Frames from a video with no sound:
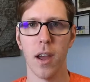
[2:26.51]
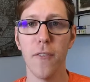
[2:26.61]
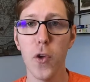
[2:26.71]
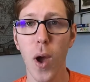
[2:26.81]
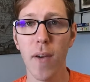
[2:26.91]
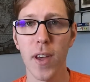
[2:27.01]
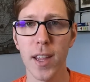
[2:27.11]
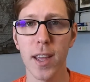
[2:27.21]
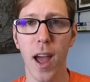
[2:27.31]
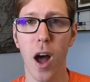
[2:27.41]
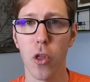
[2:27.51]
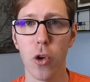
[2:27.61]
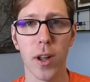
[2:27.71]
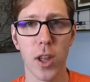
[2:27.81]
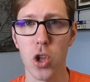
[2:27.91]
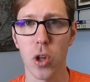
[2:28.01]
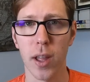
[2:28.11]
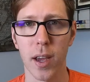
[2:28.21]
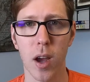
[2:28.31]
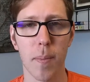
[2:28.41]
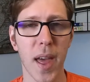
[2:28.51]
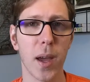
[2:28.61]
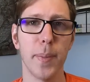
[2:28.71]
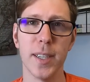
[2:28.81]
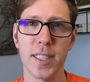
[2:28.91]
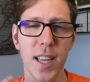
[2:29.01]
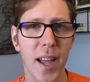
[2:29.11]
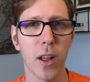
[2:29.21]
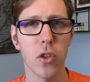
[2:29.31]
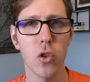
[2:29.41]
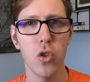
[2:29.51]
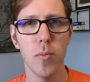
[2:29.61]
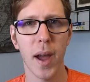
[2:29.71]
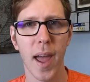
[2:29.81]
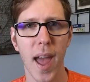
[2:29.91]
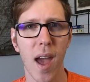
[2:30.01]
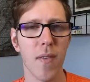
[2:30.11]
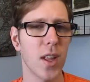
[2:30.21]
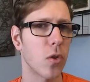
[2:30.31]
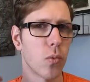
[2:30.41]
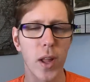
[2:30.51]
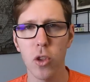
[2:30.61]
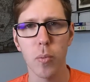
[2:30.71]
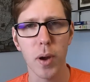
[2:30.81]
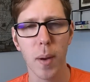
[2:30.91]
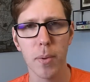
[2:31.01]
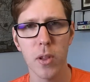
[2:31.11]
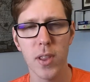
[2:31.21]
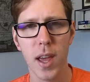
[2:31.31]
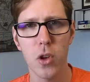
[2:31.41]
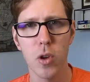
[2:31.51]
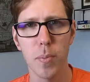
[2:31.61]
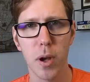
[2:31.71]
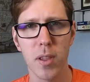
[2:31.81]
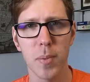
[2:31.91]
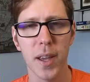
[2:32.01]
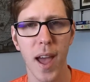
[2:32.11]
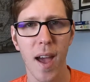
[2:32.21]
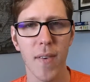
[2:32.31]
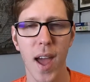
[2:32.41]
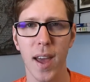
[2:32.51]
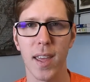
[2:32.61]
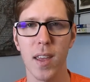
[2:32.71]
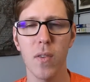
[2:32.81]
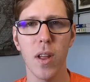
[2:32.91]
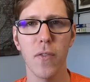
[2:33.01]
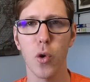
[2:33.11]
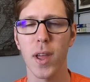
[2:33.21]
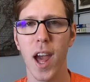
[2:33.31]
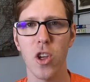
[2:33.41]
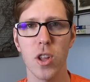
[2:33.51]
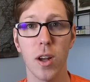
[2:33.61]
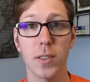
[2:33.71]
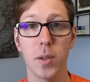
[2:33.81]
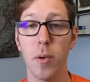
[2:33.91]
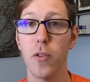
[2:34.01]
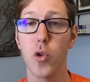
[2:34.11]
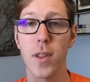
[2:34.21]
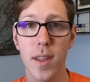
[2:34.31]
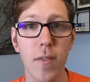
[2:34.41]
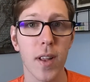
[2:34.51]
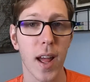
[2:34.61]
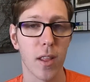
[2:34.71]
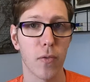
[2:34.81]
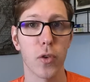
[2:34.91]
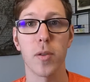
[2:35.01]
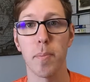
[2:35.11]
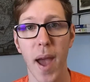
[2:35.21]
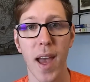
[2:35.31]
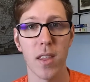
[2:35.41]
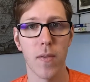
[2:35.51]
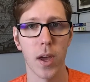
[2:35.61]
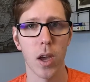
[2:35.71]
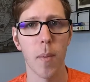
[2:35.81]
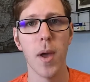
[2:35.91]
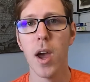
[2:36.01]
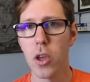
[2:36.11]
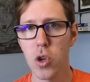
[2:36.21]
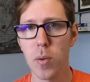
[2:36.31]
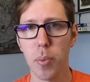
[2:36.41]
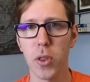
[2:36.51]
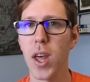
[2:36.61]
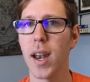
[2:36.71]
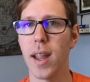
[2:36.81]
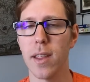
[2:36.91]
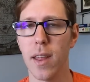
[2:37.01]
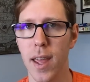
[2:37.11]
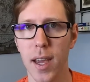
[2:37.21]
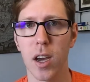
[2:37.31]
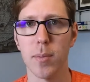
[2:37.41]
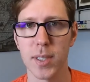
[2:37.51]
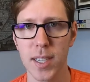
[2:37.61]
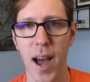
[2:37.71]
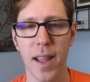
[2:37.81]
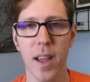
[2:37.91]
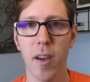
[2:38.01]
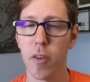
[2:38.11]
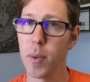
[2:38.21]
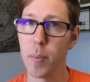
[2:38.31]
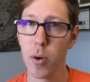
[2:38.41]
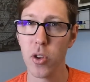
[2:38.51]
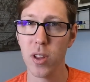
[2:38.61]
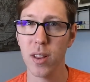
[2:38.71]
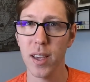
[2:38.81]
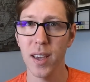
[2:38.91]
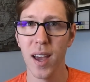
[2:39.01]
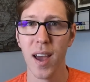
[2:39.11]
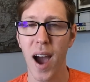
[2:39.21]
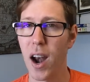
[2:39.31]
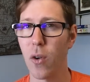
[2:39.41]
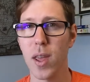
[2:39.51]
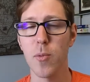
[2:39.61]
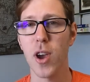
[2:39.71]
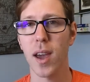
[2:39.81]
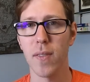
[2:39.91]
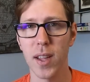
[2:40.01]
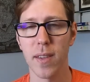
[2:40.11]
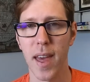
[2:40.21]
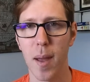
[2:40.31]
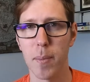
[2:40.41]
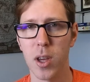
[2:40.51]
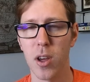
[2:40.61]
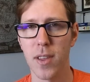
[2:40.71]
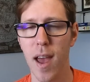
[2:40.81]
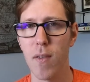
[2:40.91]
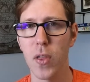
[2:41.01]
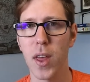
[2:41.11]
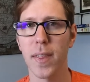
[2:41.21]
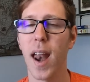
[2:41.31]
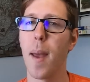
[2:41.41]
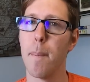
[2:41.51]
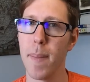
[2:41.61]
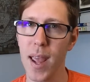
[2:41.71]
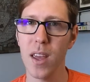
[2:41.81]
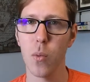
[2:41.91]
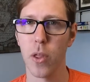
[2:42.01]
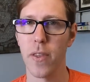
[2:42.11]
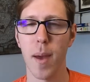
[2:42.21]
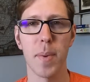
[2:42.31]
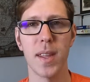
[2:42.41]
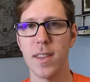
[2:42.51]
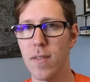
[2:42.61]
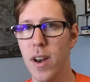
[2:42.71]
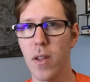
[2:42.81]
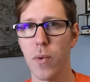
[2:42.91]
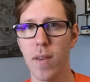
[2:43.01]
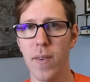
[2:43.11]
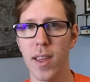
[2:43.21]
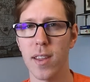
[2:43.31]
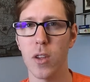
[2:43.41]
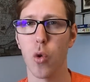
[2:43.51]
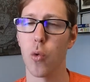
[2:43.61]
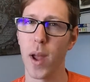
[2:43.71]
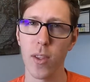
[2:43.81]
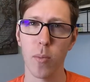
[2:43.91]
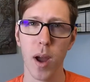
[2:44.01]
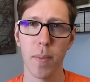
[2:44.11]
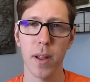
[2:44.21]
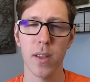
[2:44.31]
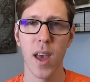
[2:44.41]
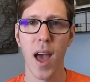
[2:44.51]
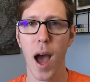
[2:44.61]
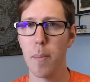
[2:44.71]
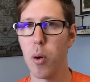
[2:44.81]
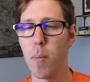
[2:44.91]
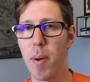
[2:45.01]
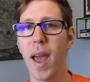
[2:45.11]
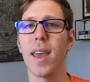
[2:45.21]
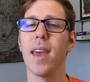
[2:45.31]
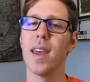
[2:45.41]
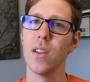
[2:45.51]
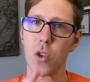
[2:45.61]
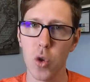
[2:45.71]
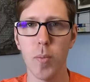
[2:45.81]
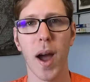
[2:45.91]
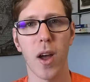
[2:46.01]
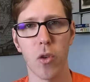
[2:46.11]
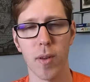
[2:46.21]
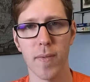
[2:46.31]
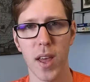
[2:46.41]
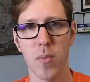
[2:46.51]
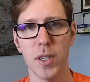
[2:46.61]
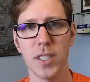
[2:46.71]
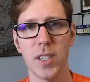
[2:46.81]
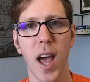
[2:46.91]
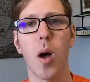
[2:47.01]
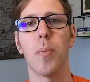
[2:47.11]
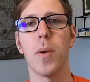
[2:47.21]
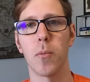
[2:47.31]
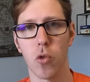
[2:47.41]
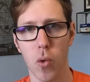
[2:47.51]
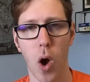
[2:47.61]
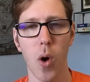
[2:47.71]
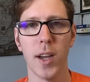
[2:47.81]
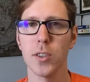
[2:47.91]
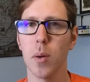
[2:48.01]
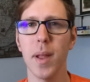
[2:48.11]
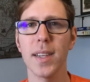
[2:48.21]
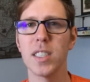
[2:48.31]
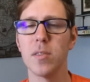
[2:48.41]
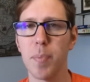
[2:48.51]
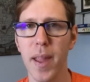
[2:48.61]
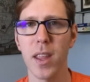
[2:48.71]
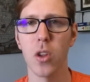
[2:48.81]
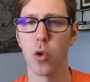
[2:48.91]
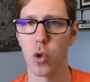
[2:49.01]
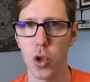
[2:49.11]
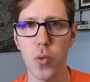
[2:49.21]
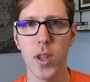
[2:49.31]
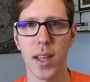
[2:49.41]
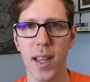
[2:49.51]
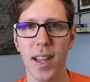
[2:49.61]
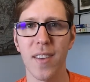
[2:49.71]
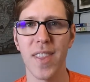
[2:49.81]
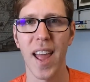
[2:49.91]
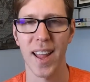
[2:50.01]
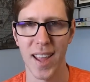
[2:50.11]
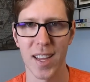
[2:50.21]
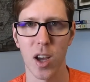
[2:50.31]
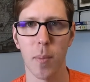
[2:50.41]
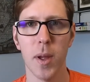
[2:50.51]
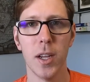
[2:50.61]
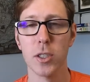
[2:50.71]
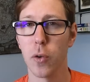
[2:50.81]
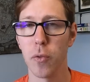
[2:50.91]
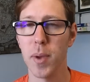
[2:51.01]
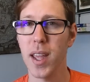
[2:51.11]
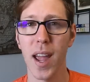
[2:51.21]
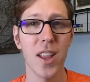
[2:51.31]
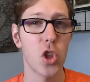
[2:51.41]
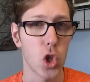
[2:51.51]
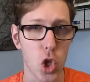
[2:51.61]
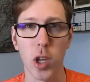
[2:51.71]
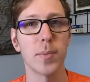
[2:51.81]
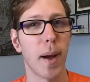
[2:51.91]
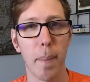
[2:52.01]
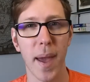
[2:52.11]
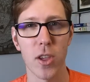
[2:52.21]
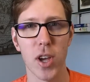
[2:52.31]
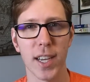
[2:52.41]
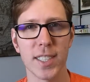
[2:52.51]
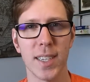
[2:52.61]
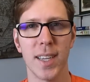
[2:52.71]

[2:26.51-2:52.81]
If you have any other additional income, that could be side hustles you might have, any rental properties that you could possibly have, heck, even if you're cashing out some of your dividends for some passive income, you can put that into the income side. For me personally, I don't keep track of any of that because everything that I make, whether that be dividend reinvesting or rental properties, I put back into my other investments to help them grow. So I'm not spending or using any of that income. So for me, it's just my paychecks.